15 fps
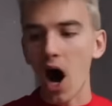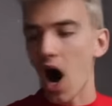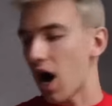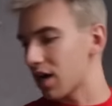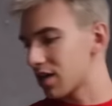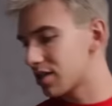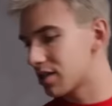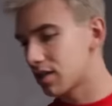
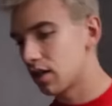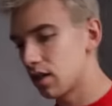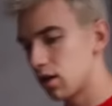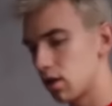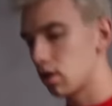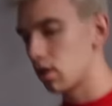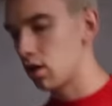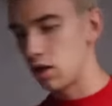box. A
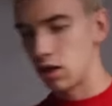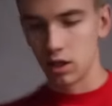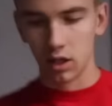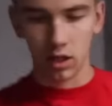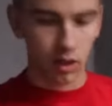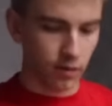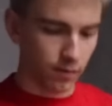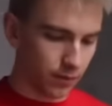bo there's
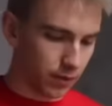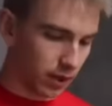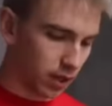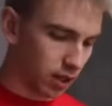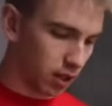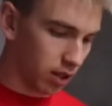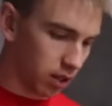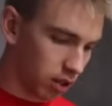something in the
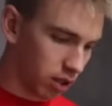box.